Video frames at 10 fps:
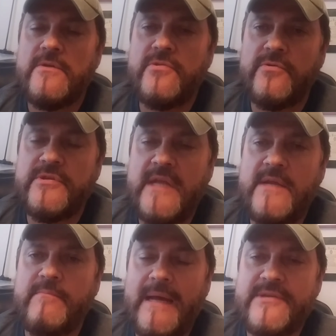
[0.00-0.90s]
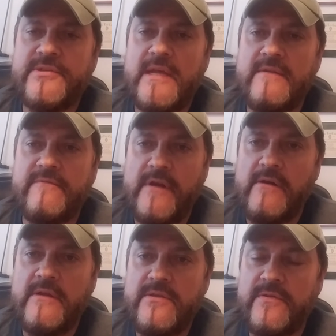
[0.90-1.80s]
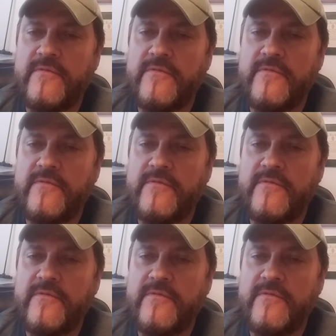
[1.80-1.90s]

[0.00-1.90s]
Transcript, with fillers: So state by state varies.